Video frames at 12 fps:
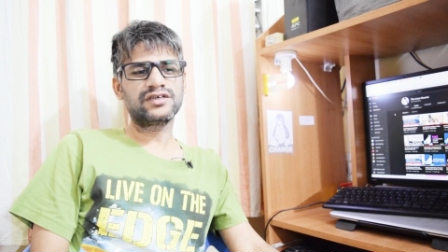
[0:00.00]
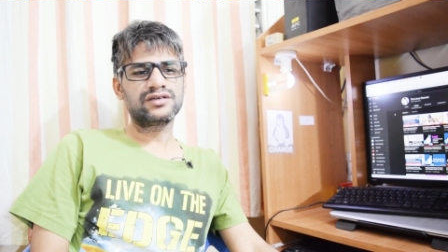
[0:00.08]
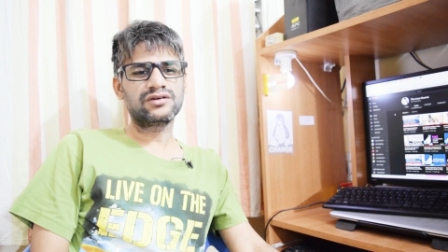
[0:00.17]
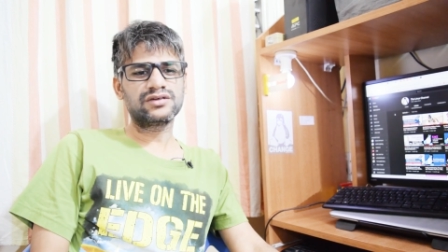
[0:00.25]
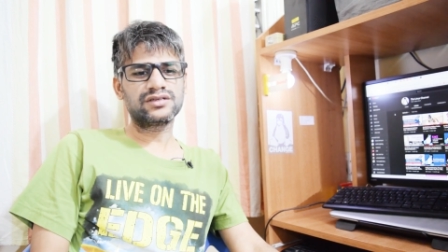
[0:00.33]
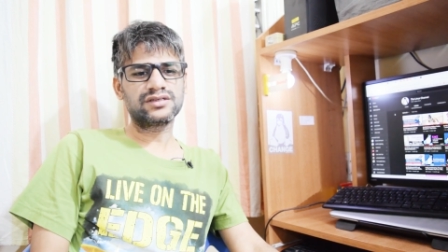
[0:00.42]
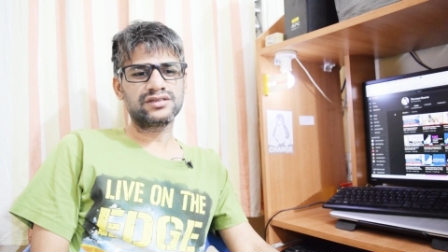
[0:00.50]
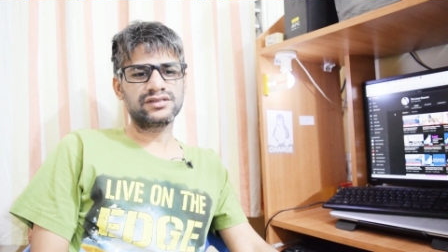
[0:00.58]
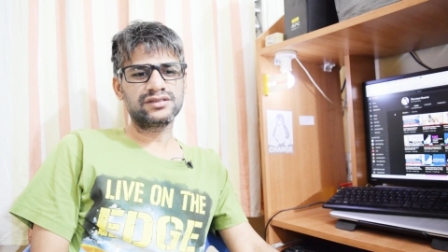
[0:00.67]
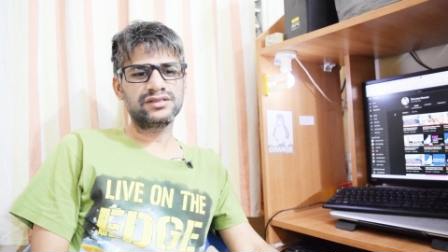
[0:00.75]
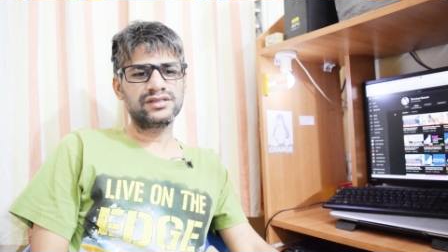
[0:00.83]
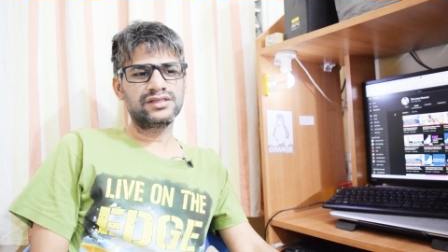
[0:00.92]
I got
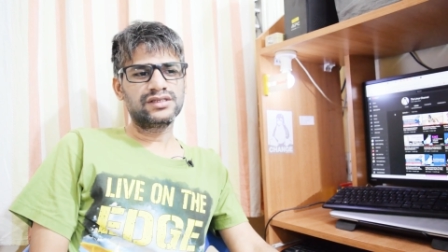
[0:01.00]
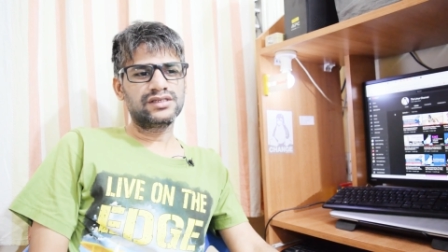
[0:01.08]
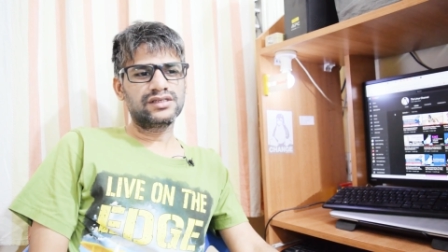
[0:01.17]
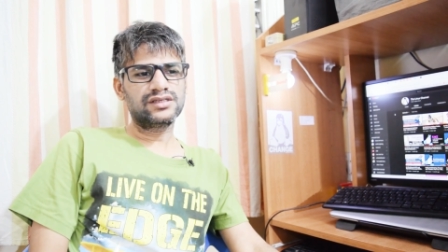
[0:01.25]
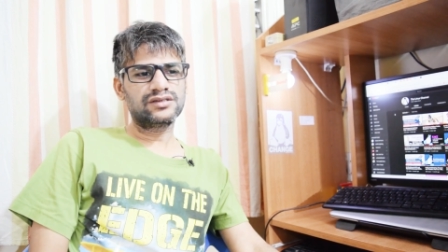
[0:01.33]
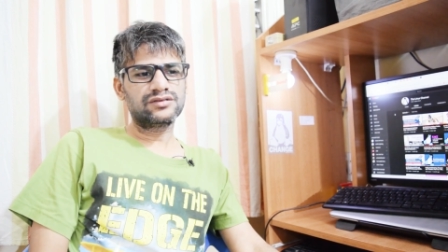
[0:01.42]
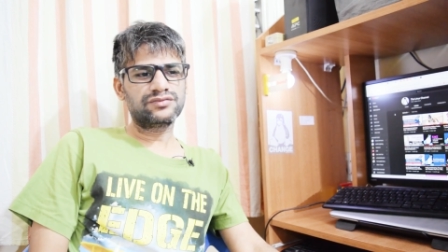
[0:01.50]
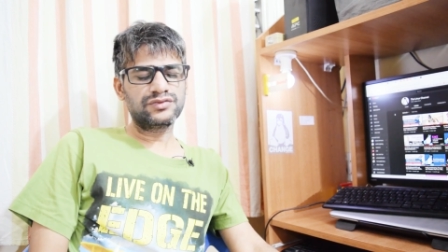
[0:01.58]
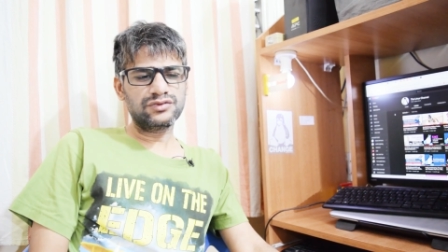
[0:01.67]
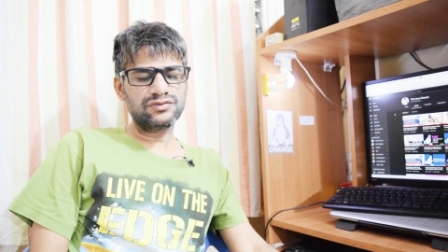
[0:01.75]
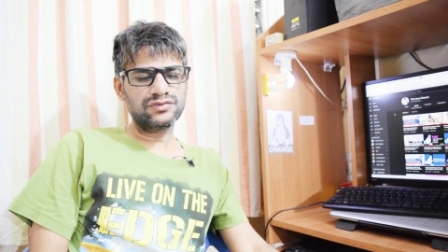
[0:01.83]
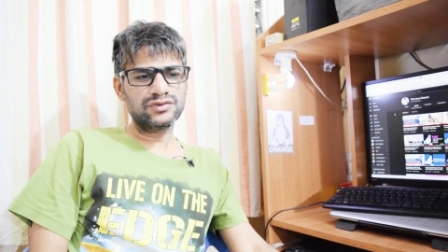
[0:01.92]
uh, you know
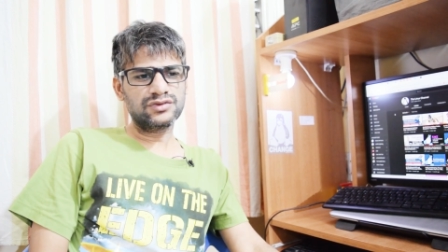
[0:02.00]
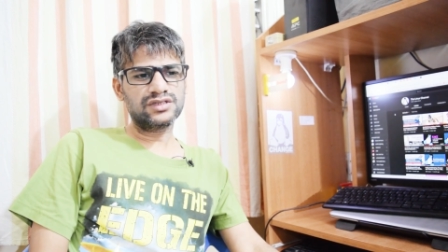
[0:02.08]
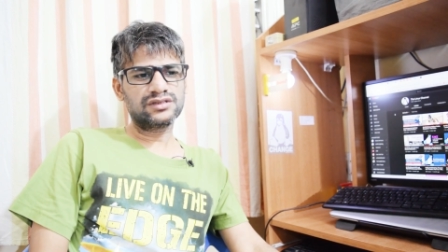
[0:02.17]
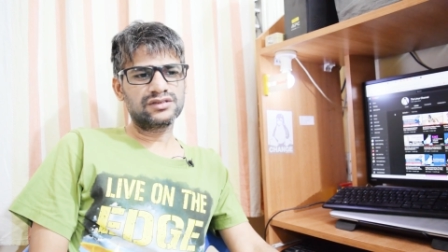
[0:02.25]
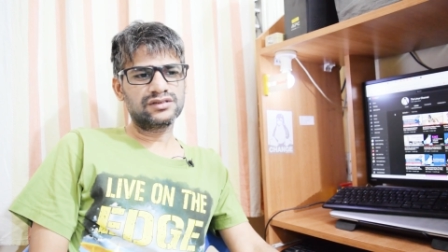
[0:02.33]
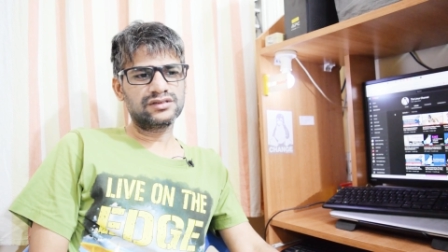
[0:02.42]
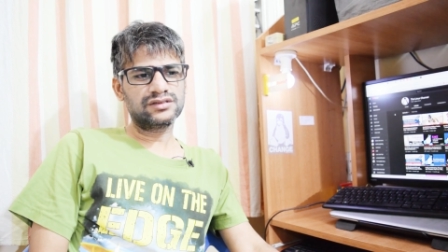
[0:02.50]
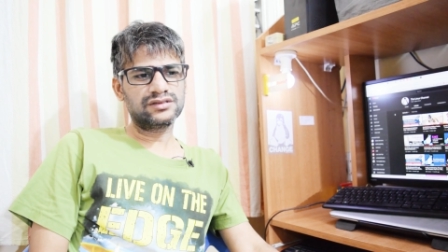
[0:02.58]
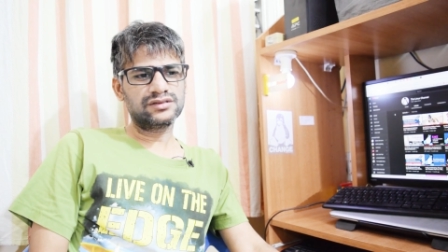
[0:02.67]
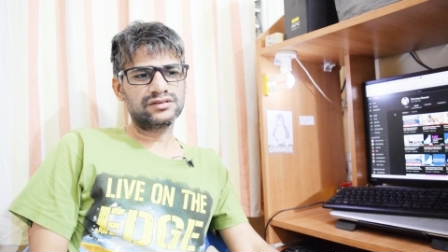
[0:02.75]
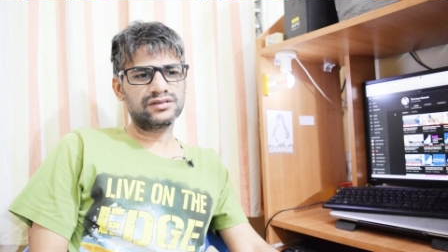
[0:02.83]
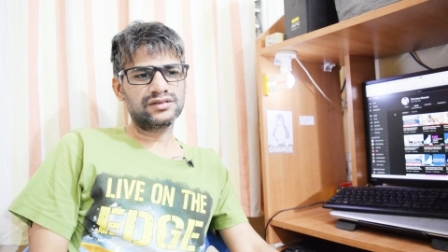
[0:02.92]
few viewers
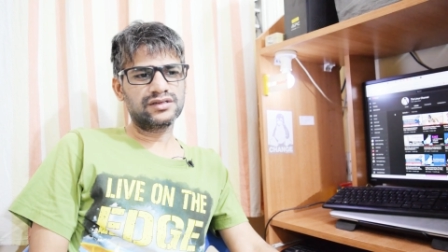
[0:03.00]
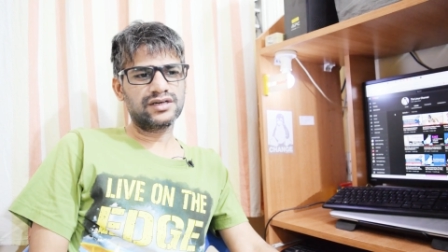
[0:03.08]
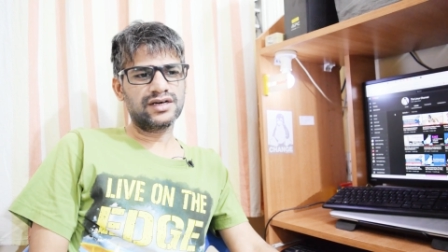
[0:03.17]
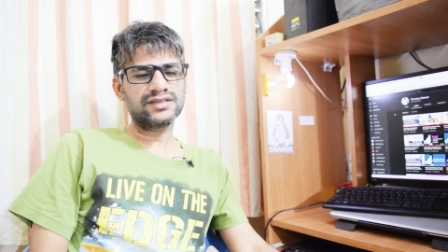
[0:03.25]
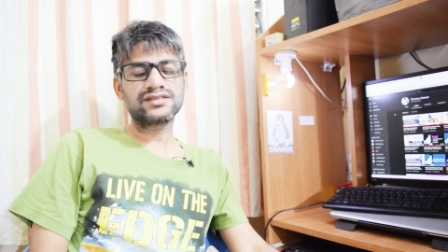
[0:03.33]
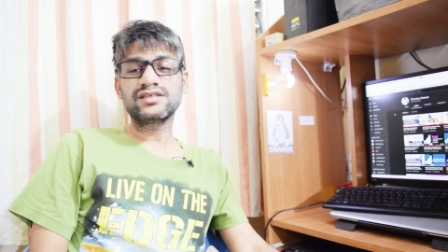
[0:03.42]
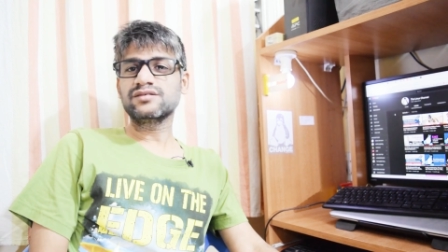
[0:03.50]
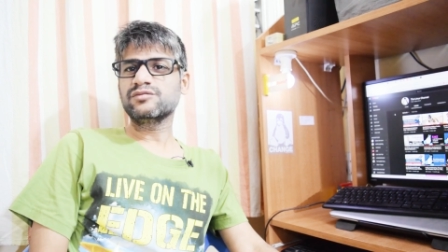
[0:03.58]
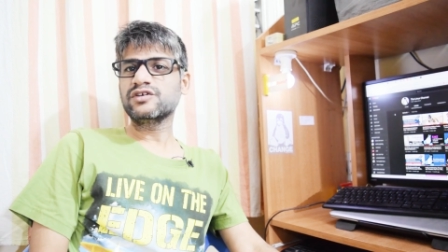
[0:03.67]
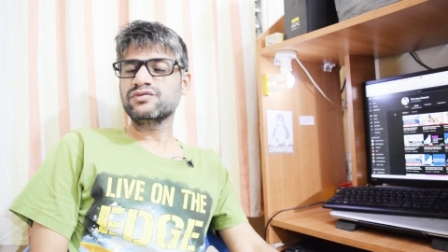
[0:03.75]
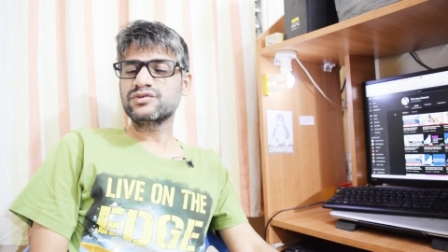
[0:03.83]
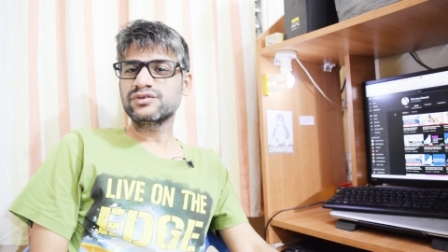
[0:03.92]
uh, asking
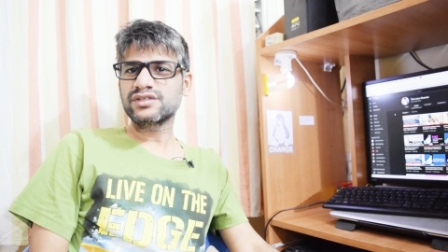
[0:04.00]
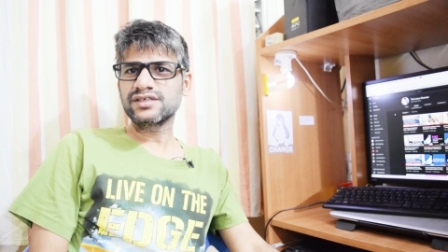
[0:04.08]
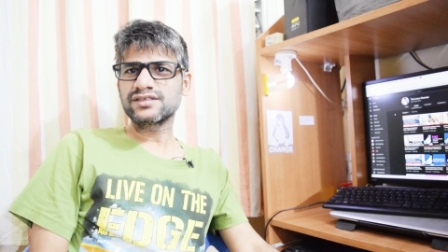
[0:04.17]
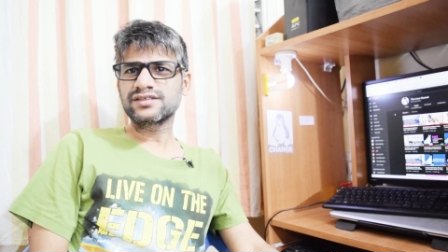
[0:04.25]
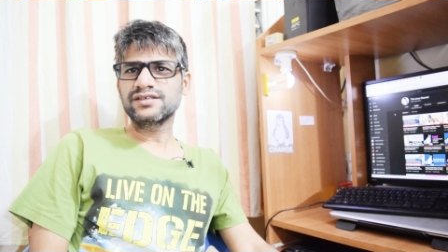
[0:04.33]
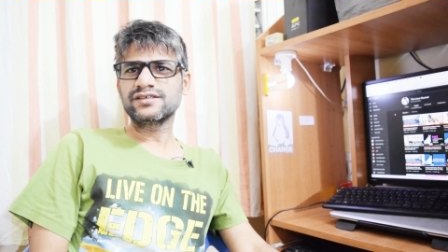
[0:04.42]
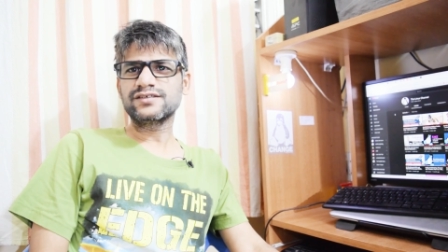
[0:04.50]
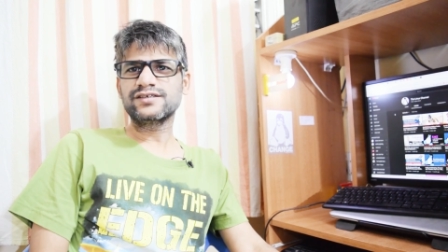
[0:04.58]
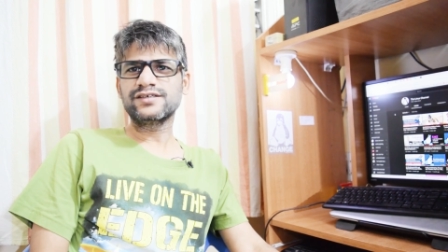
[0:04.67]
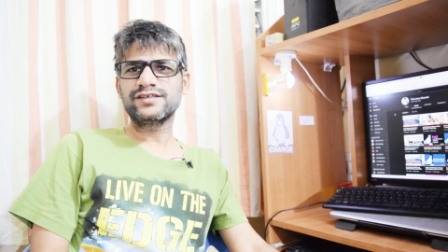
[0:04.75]
me few things uh,